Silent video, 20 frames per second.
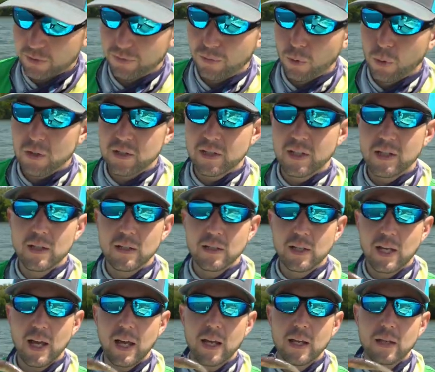fourteen
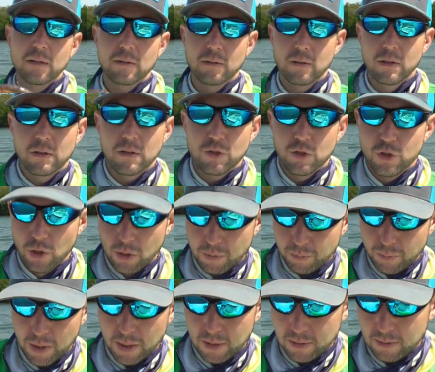K
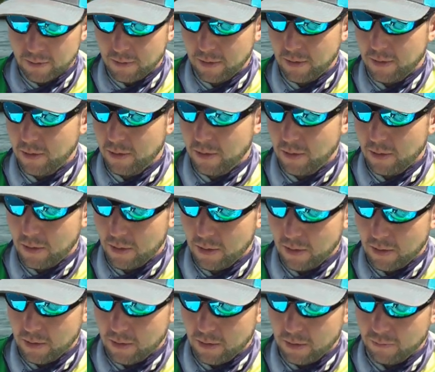
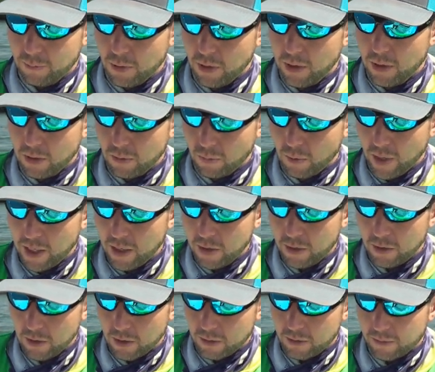jerkbait. Put it on a weighted
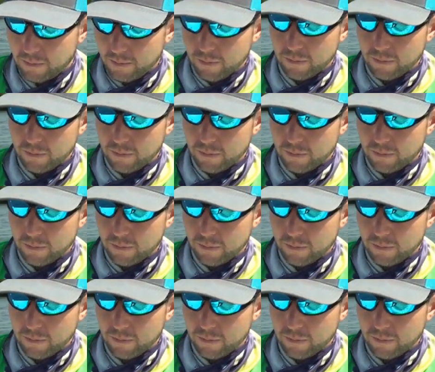hook.